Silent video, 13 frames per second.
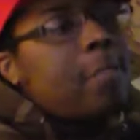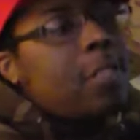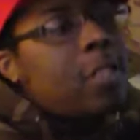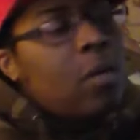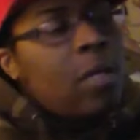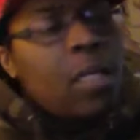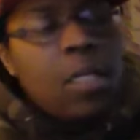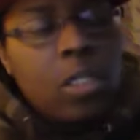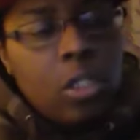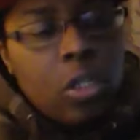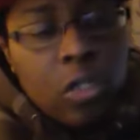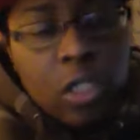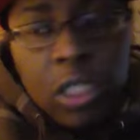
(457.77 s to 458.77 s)
so he, you
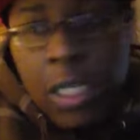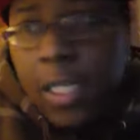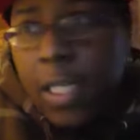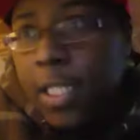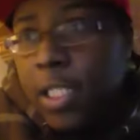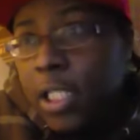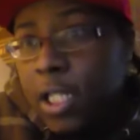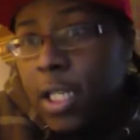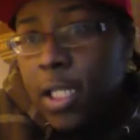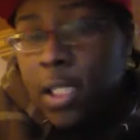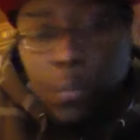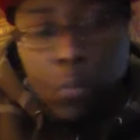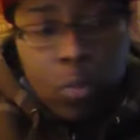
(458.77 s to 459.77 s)
know, she she
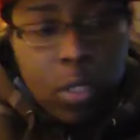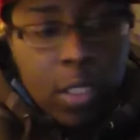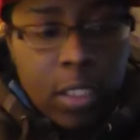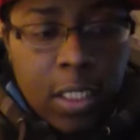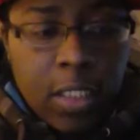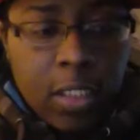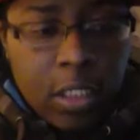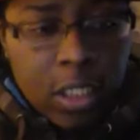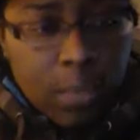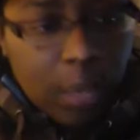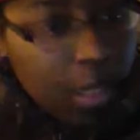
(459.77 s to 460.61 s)
gets someone. He looks at my